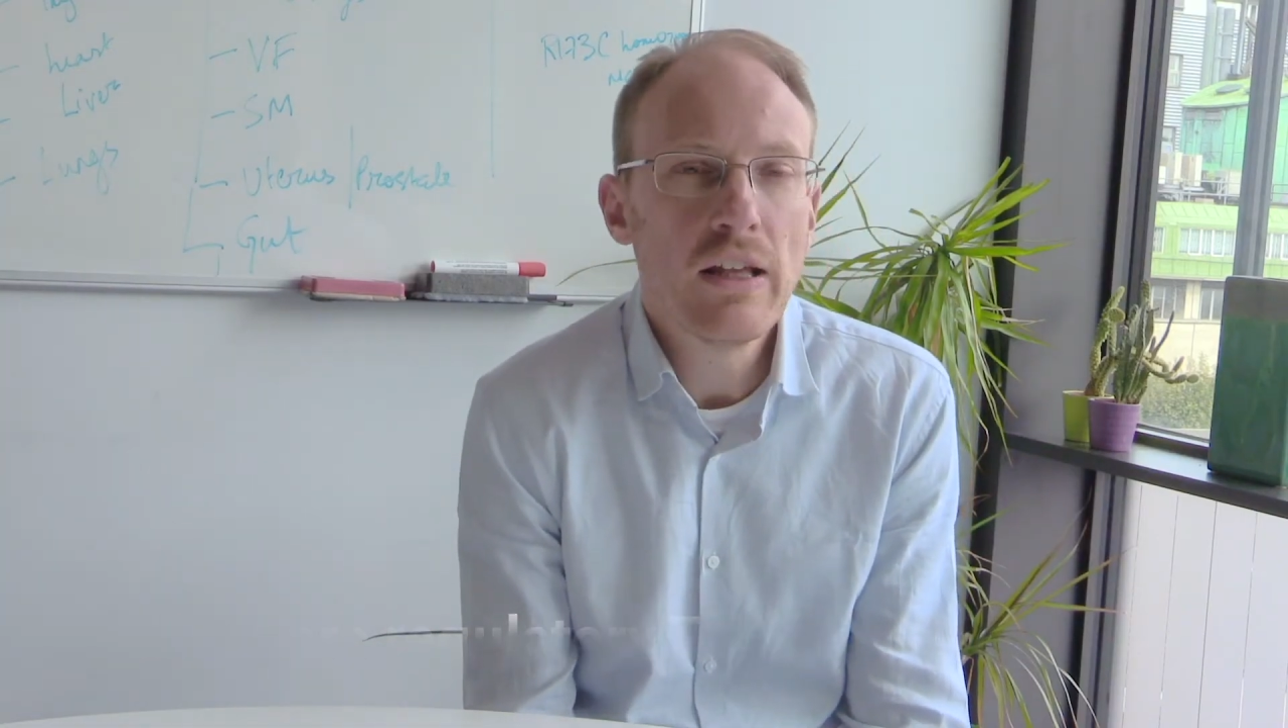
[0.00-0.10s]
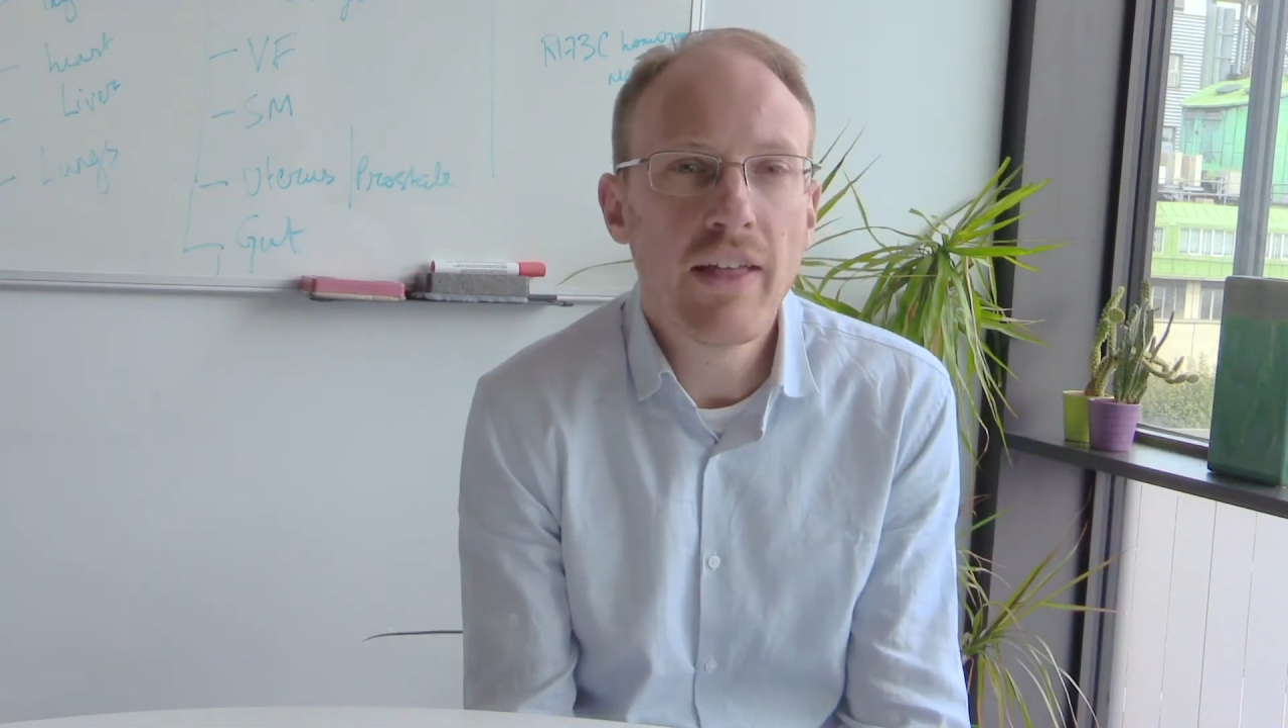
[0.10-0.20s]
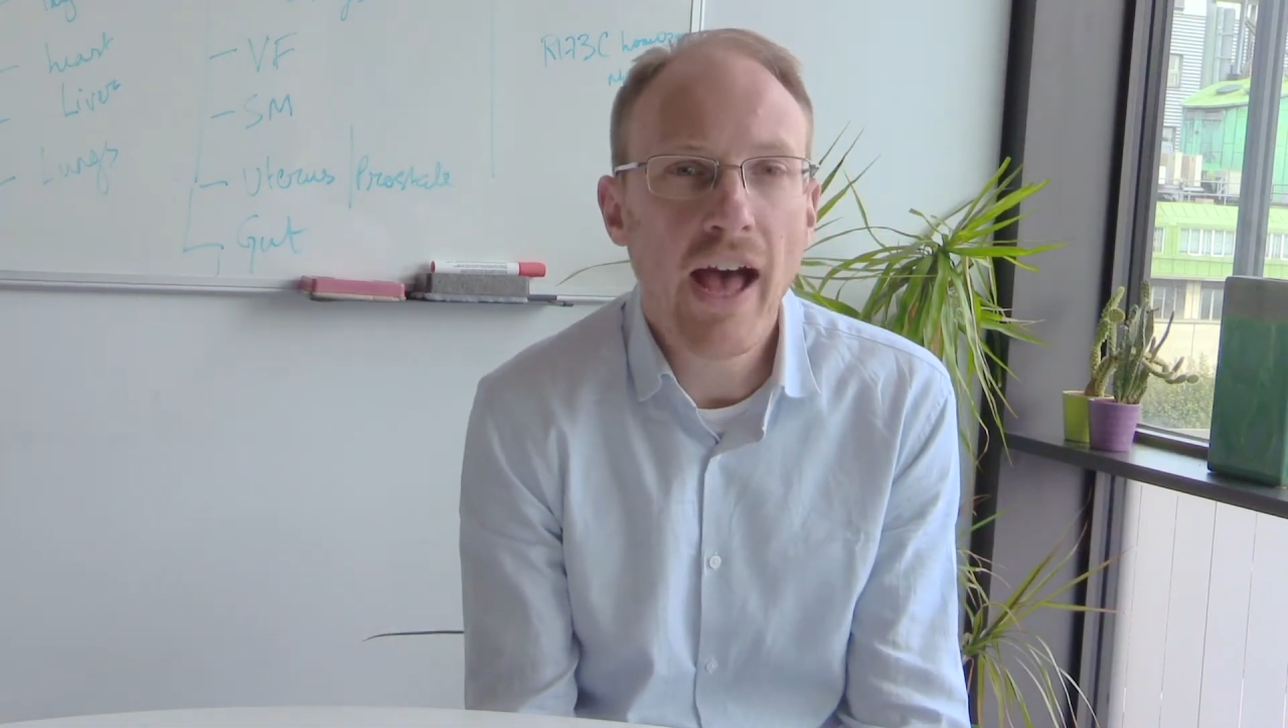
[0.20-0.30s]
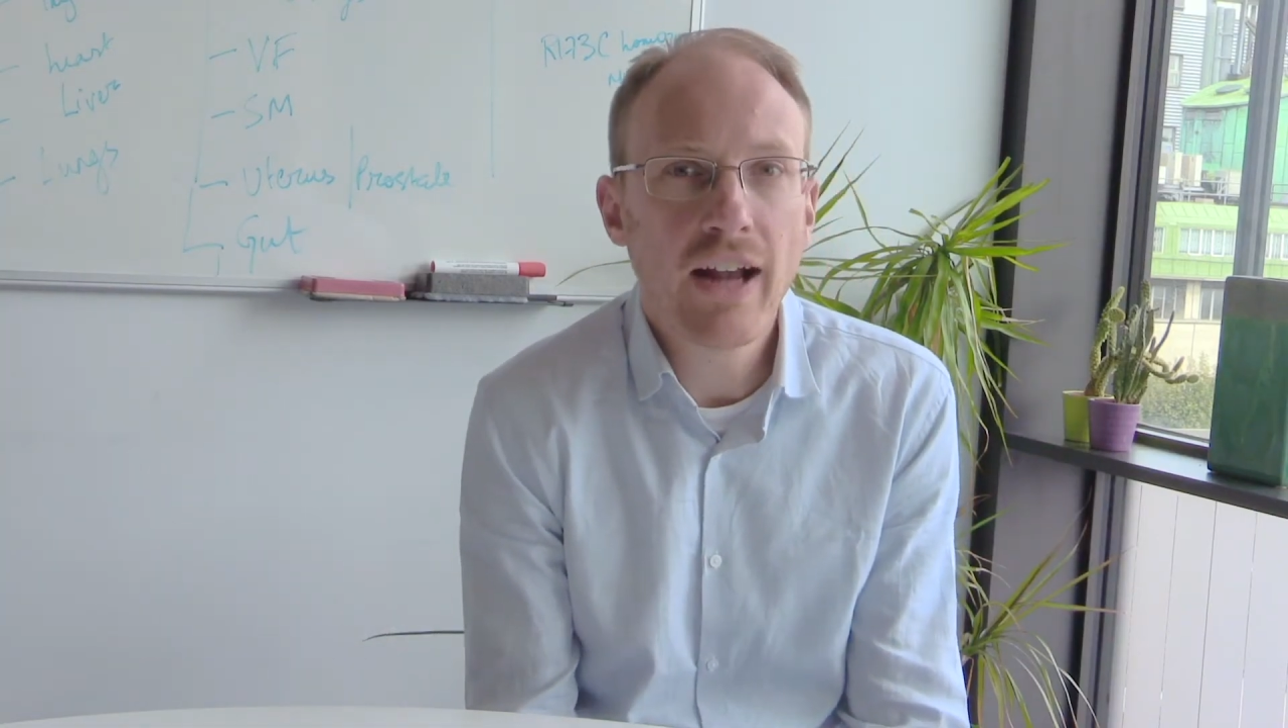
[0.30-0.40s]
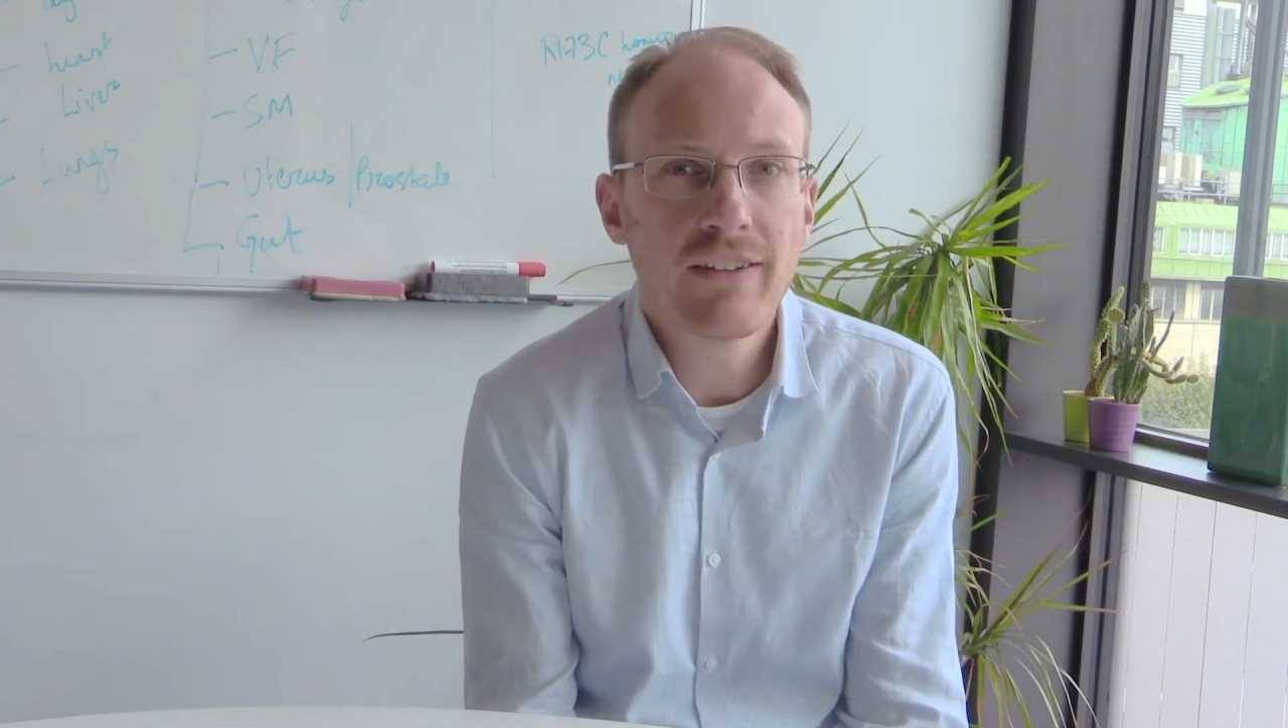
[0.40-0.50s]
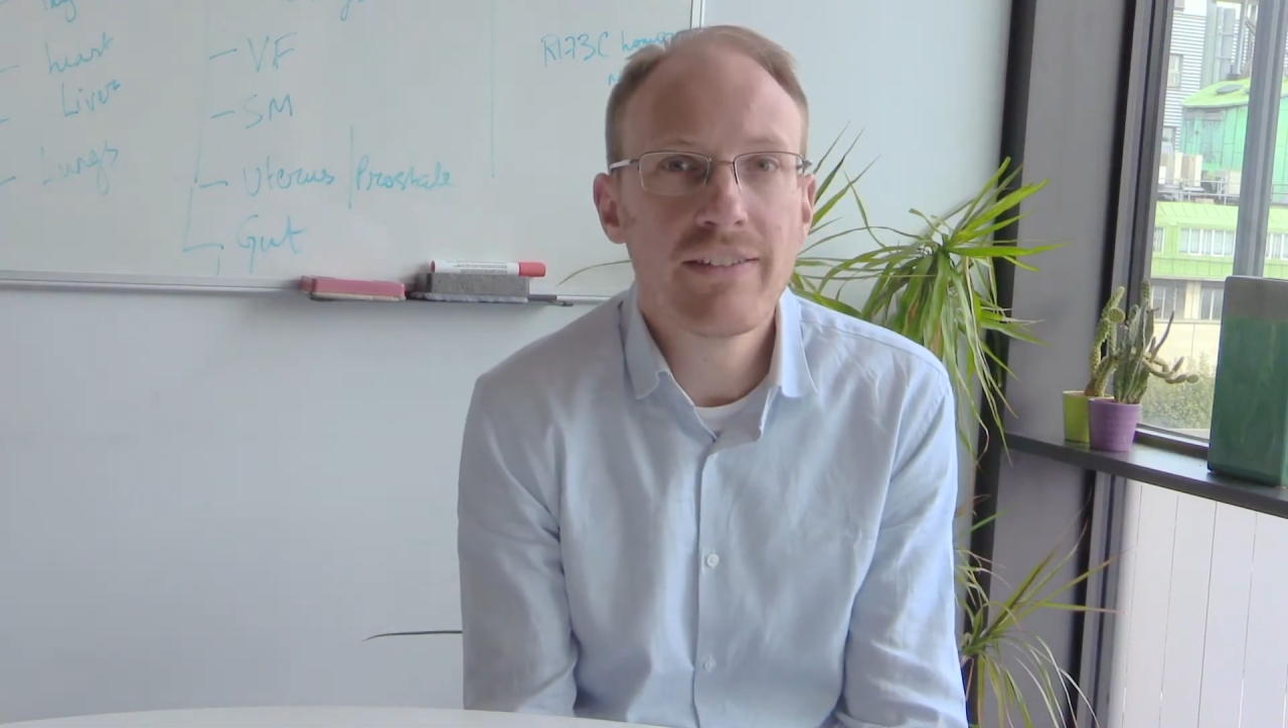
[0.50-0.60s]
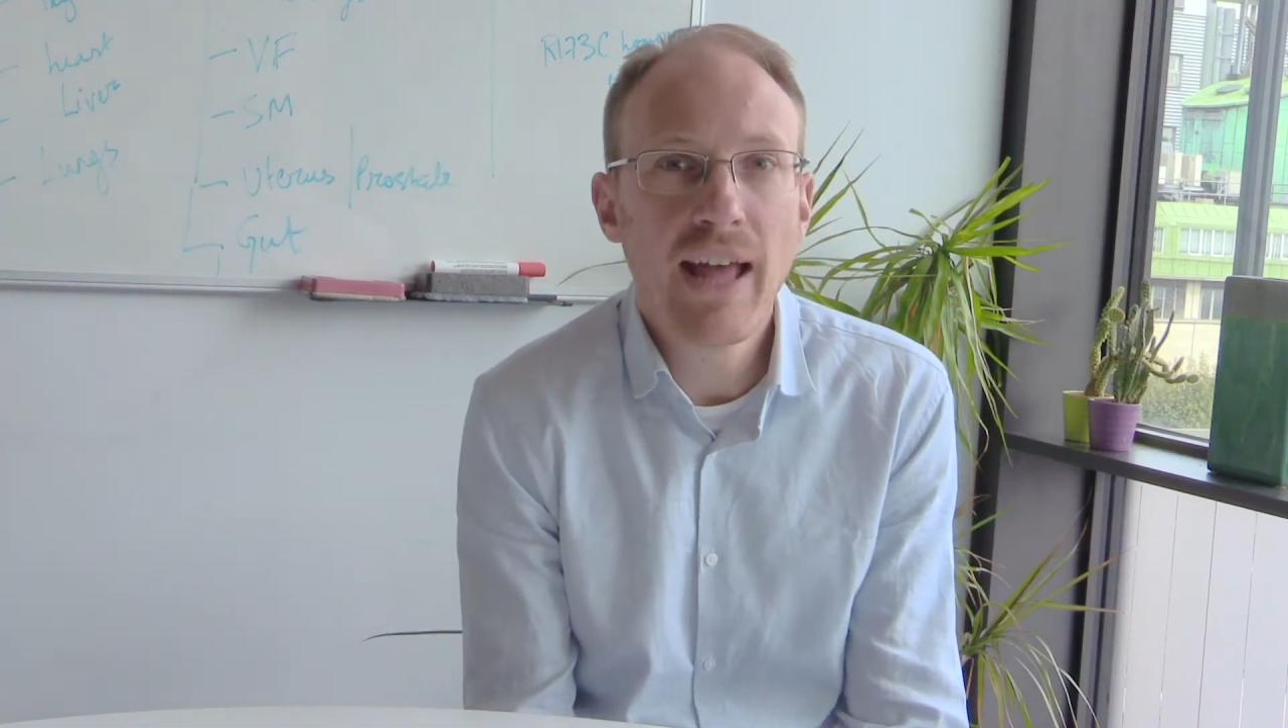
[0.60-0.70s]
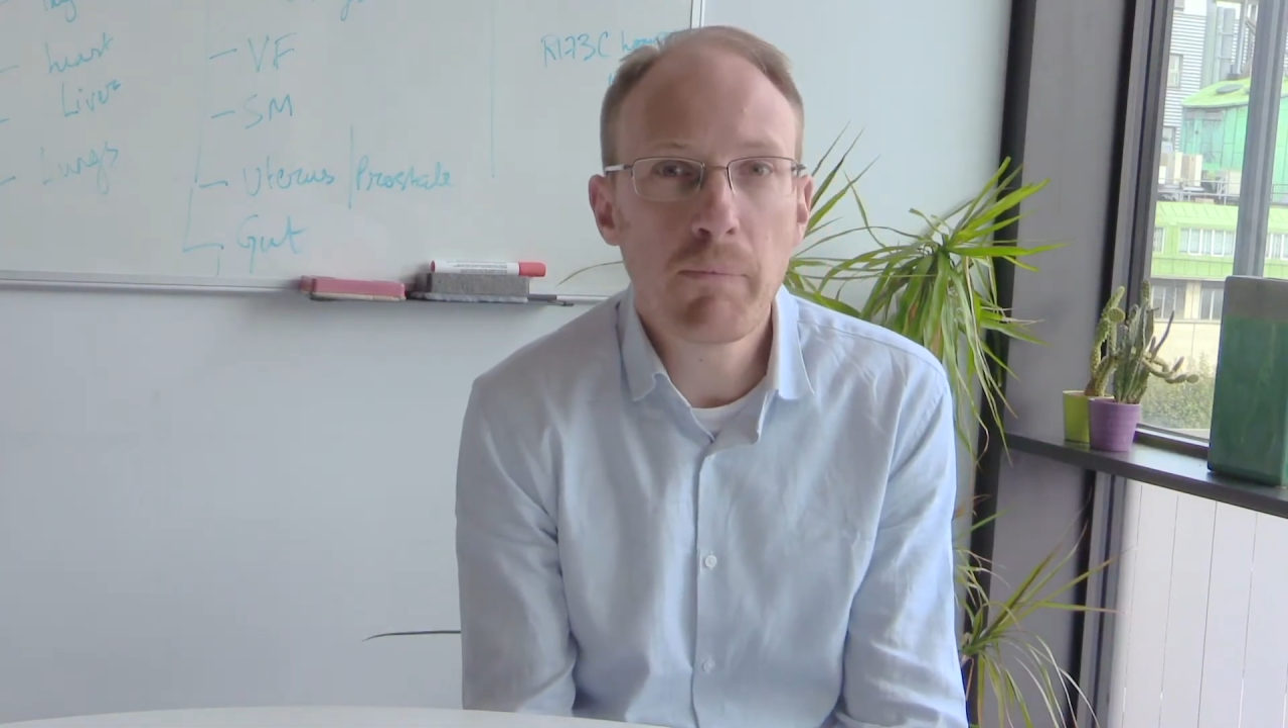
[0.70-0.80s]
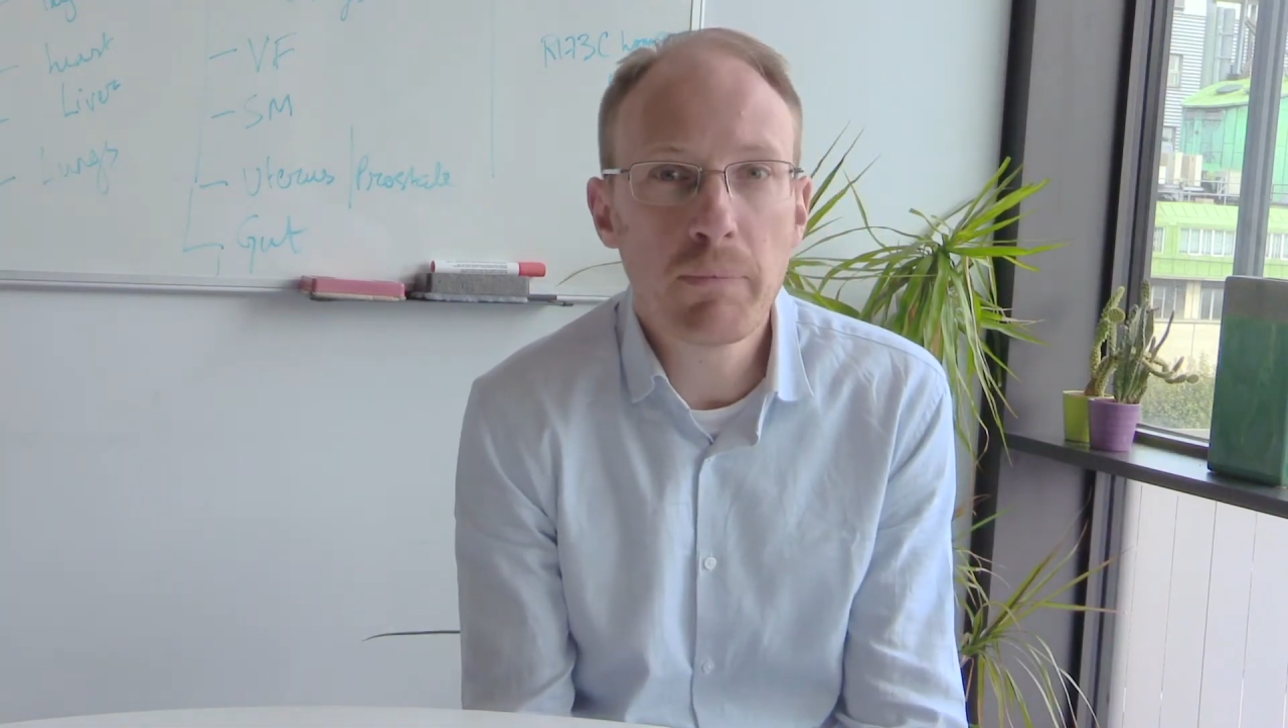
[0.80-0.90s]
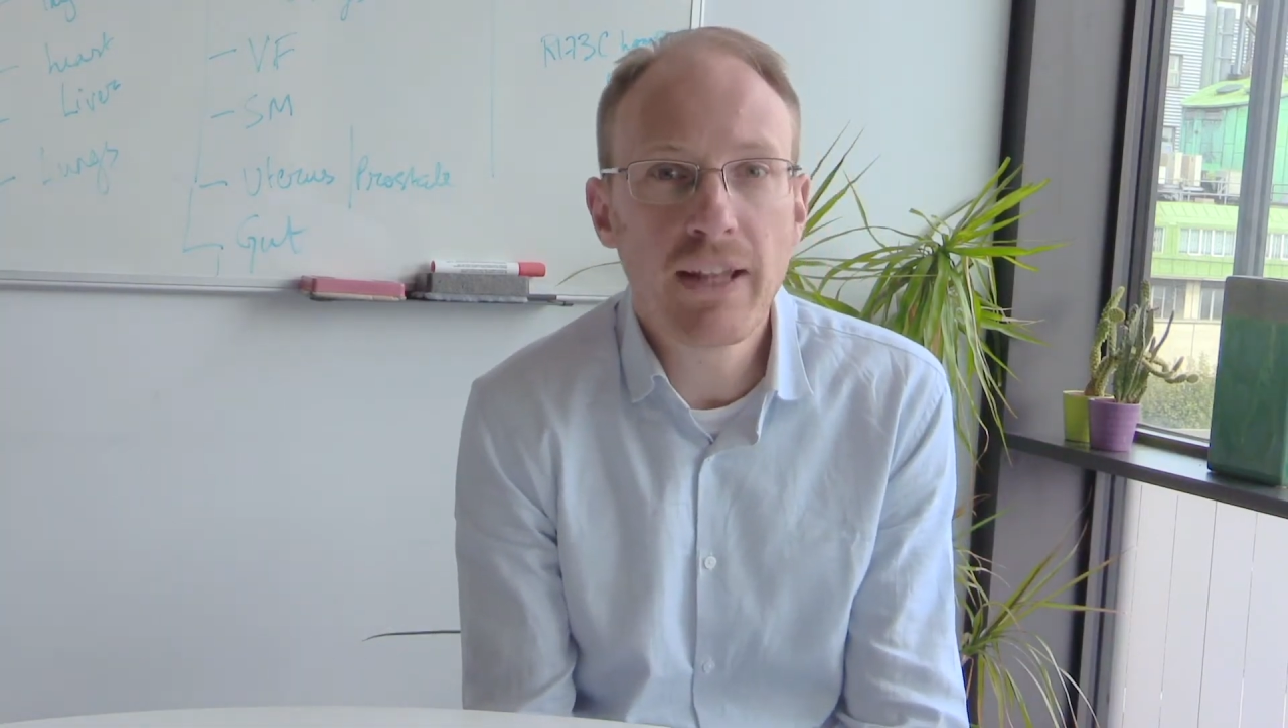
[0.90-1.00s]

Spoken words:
that act to damp